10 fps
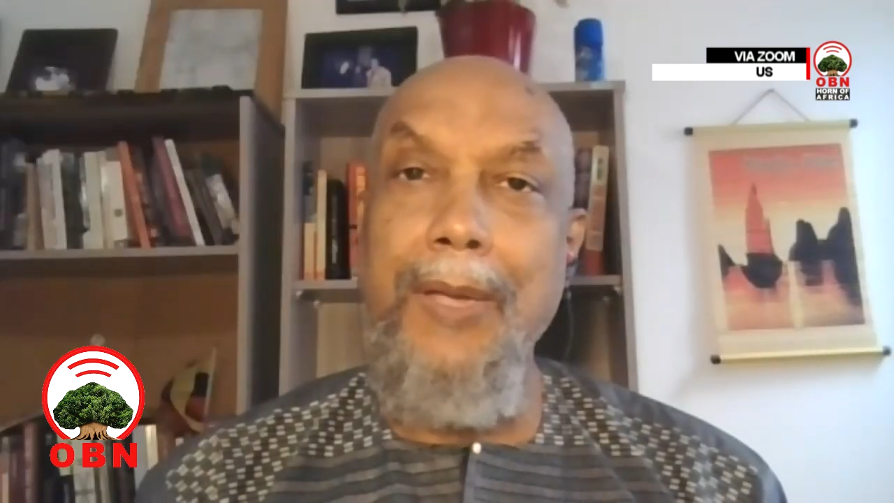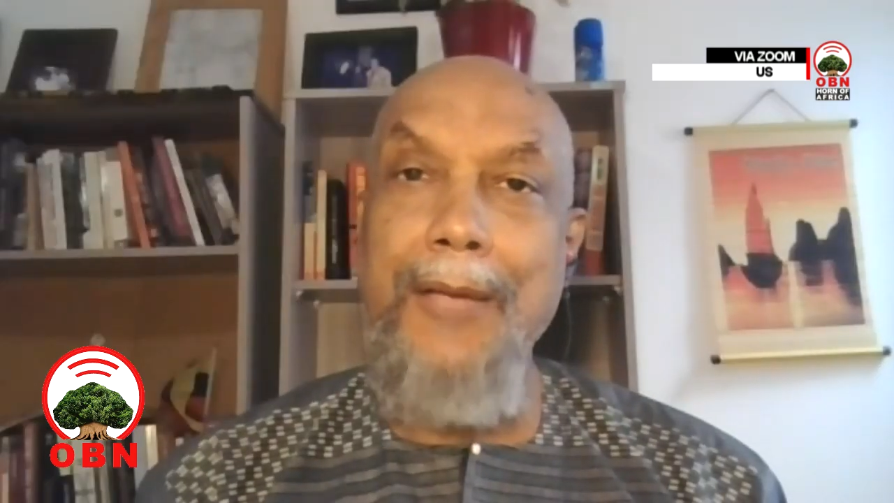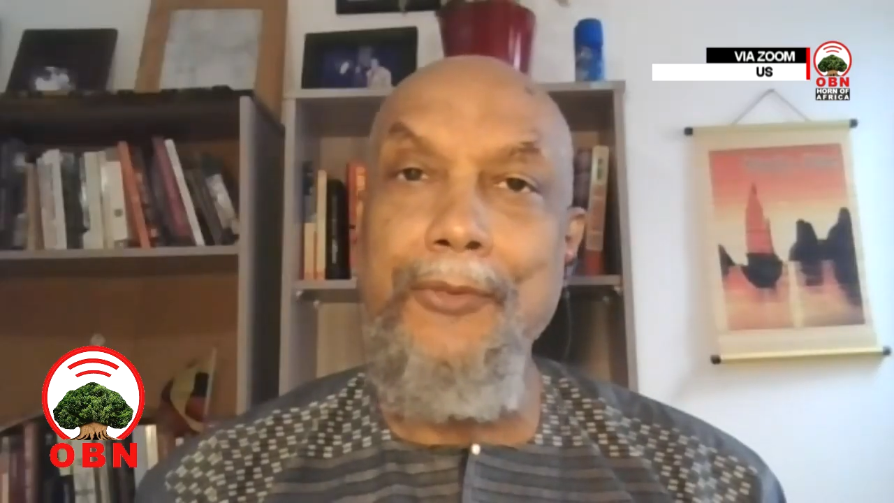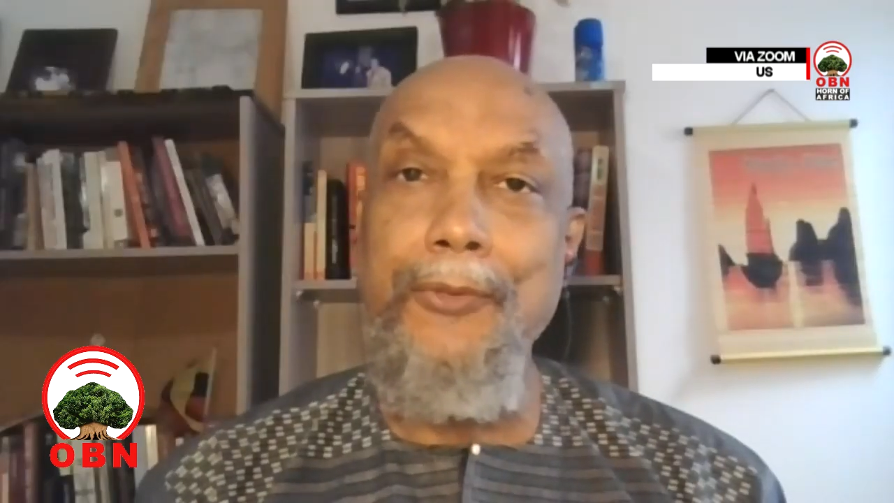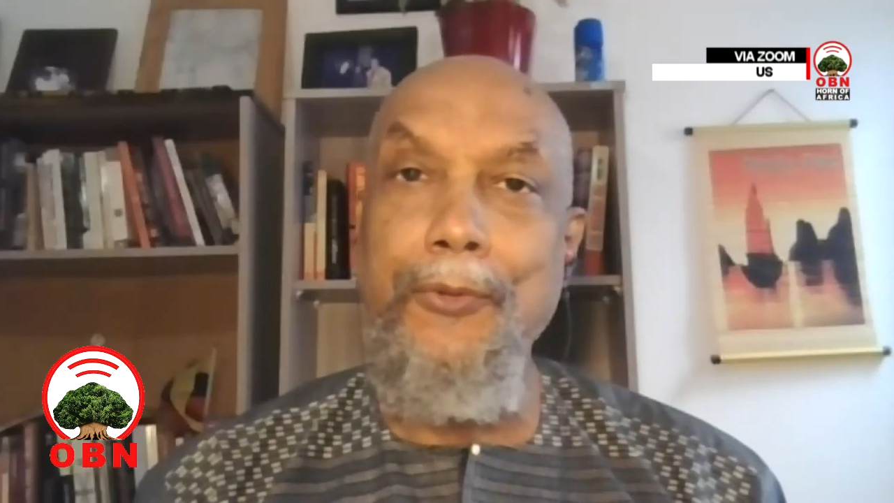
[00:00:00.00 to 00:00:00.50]

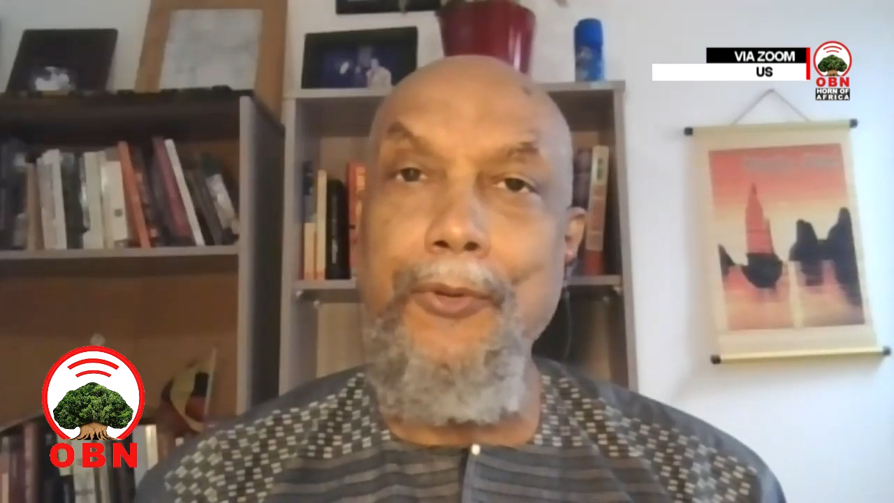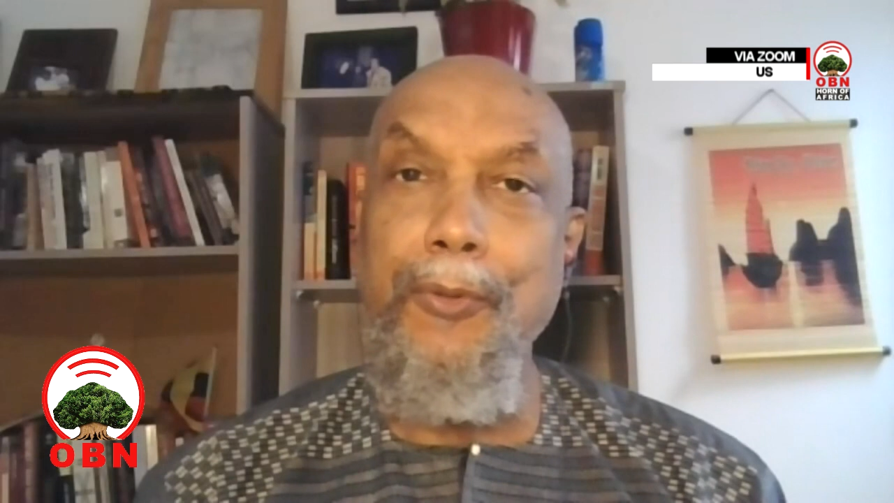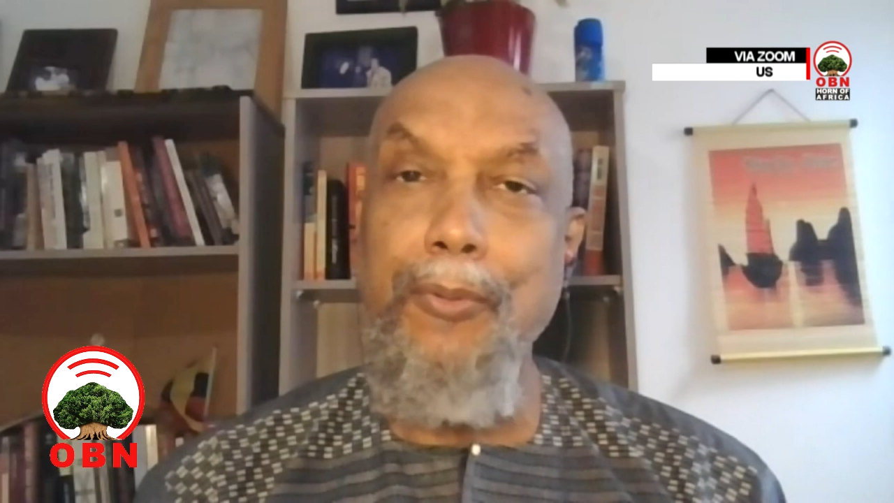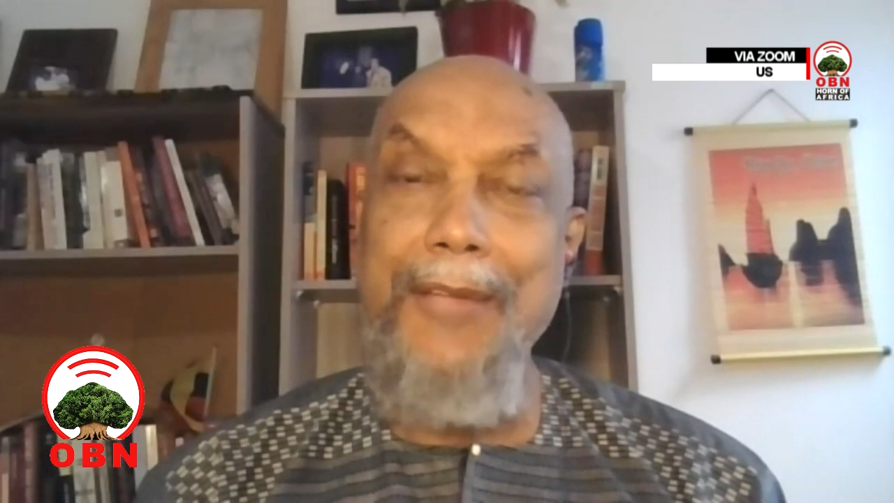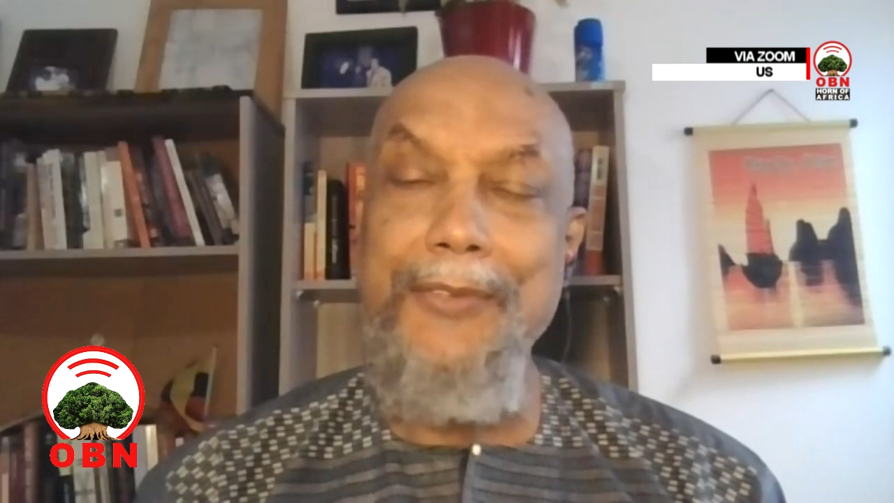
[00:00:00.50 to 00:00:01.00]

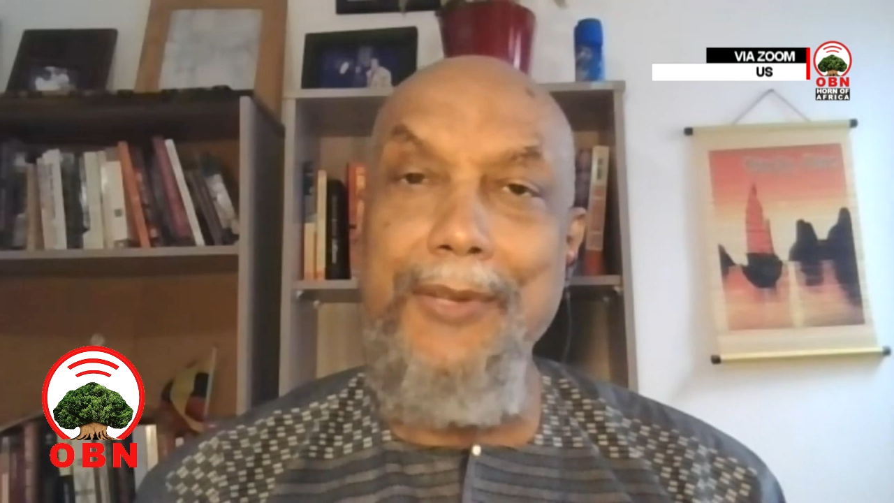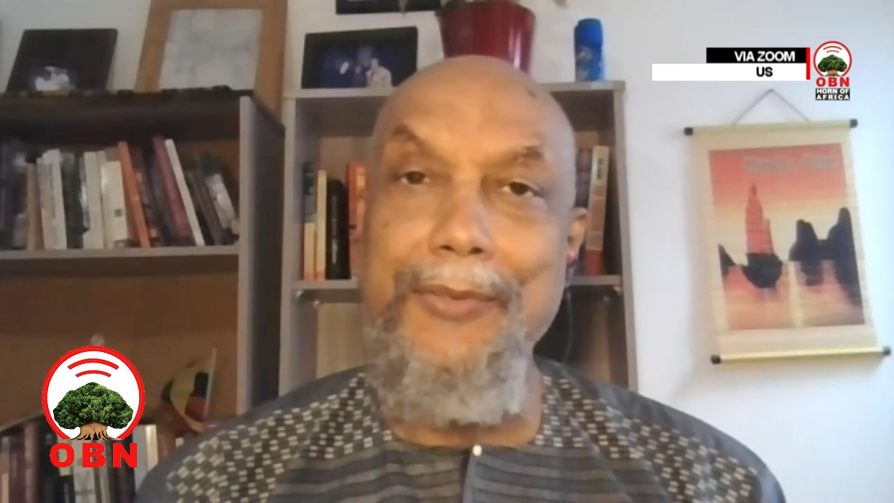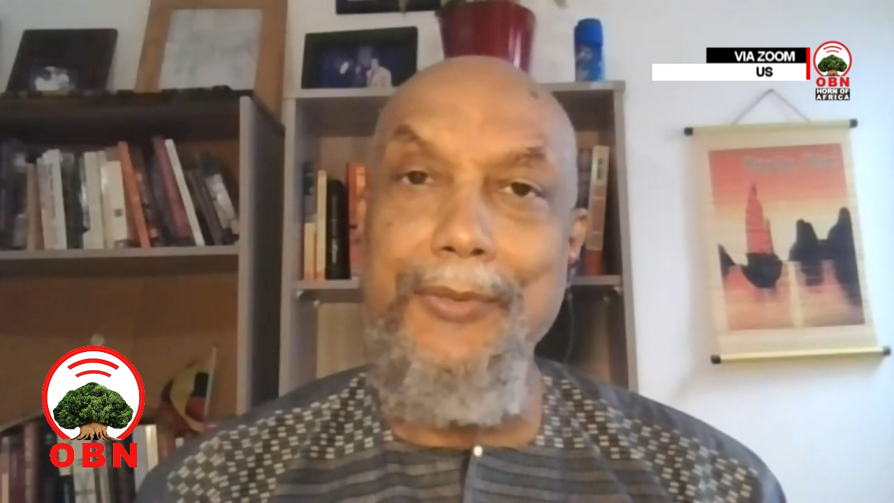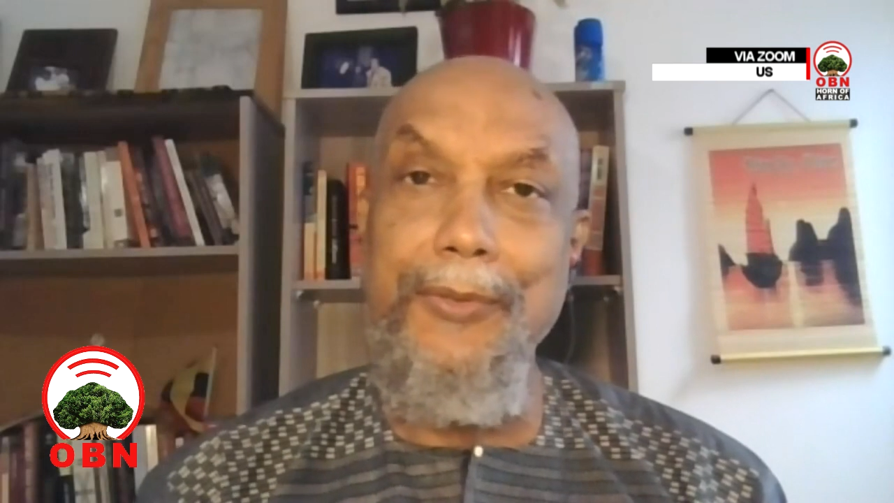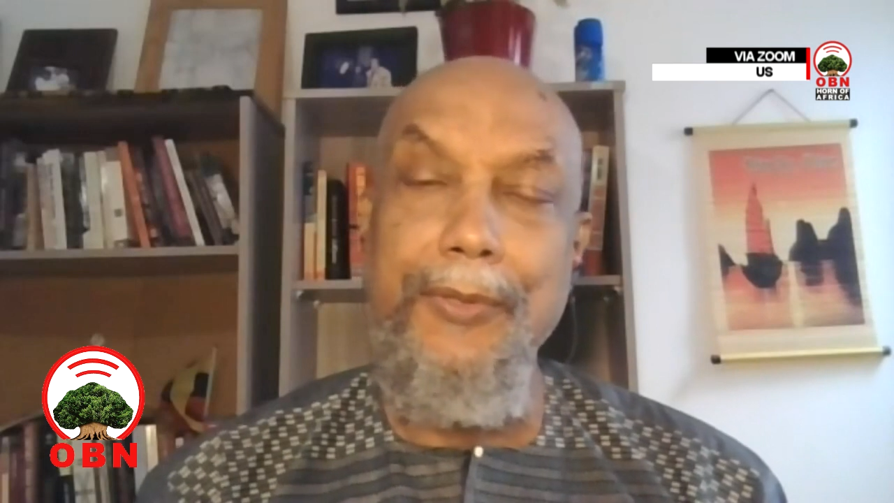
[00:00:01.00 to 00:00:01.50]
constitutional
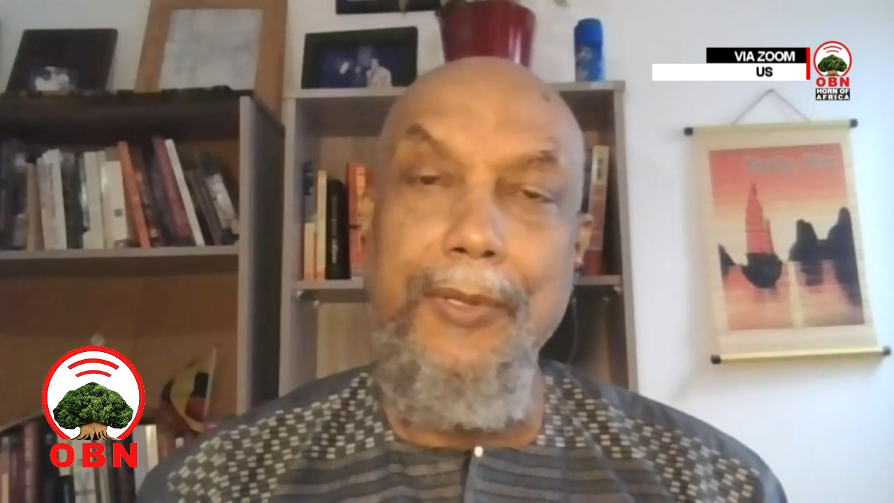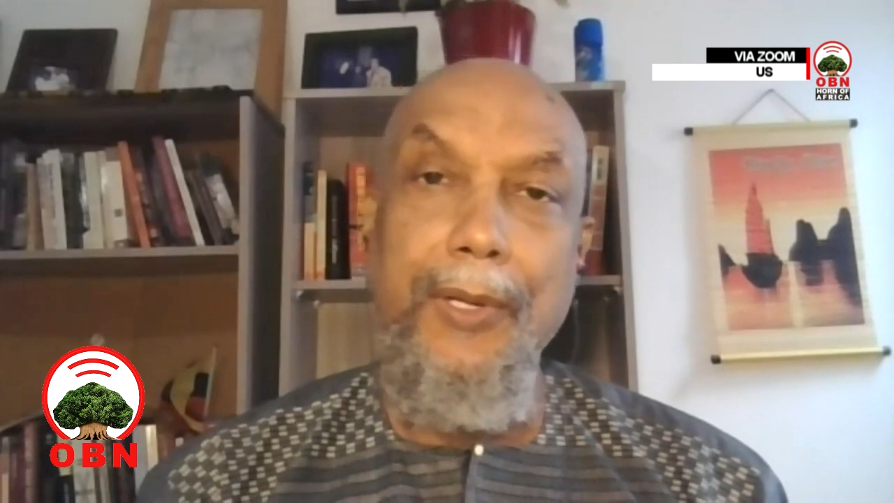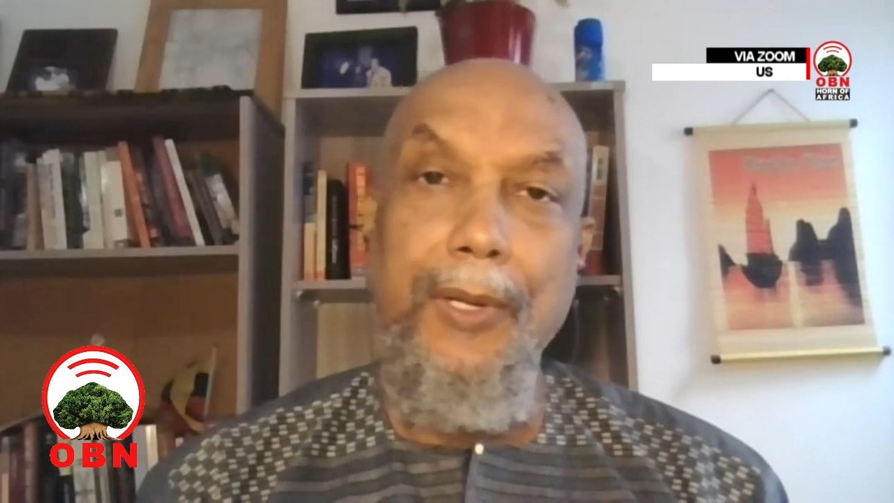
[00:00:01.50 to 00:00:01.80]
processes